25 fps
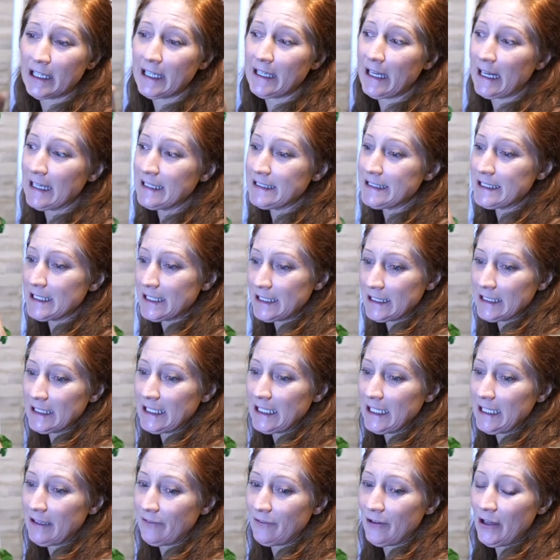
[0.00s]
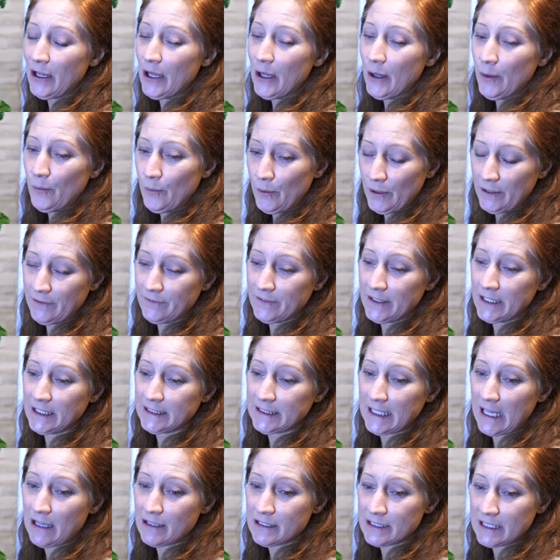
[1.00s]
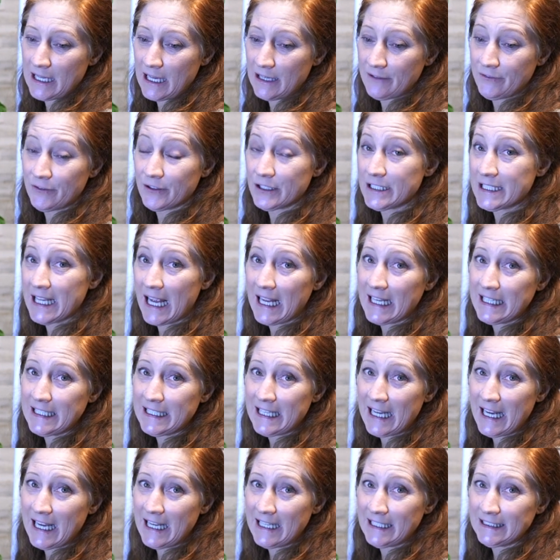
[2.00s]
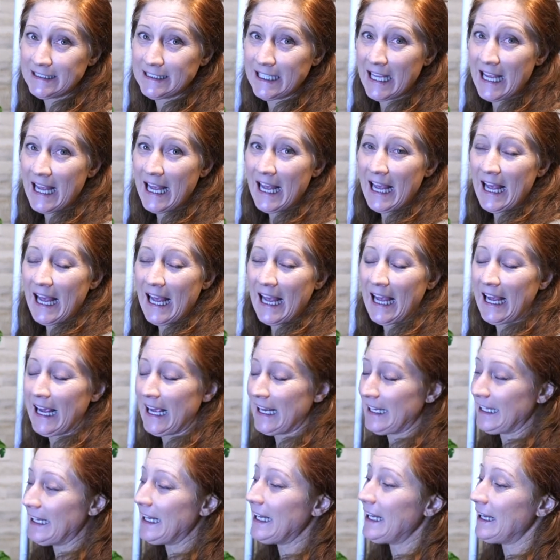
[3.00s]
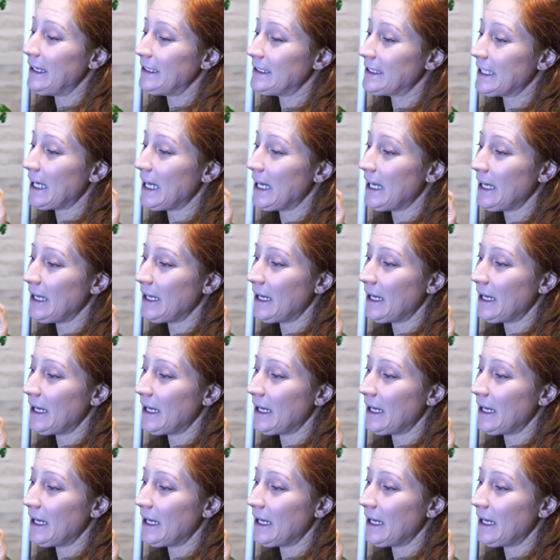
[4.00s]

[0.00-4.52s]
And I did leave one of these outside for 10 days and it